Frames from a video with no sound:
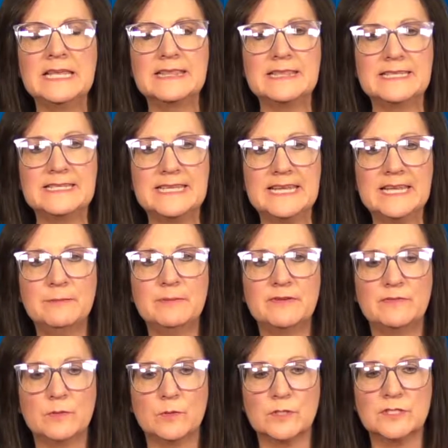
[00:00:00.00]
The day
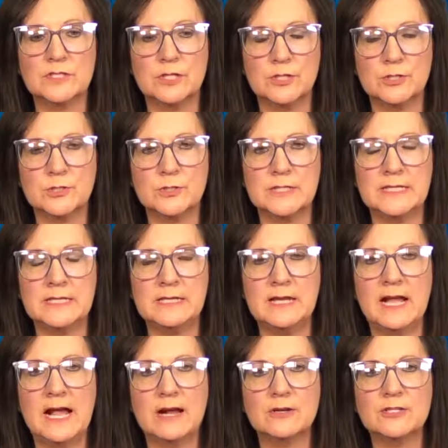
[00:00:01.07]
before surgery,
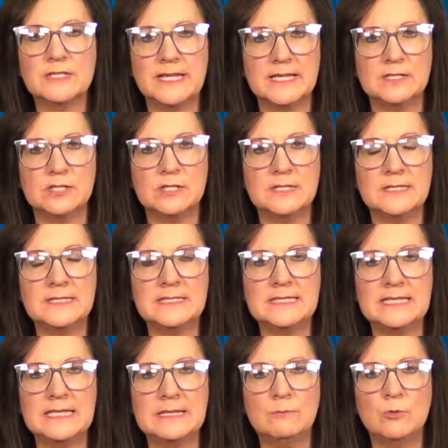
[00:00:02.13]
our scheduling
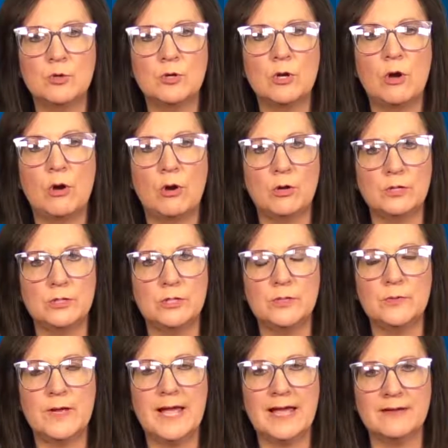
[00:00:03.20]
team will call
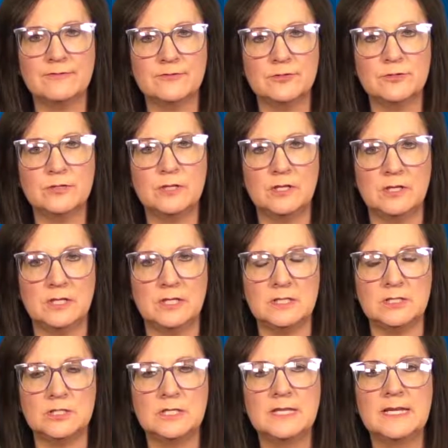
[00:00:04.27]
you after
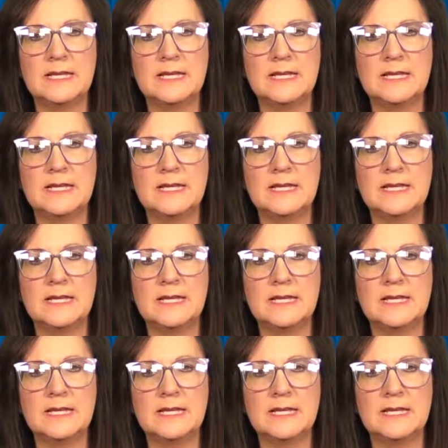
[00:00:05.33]
lunch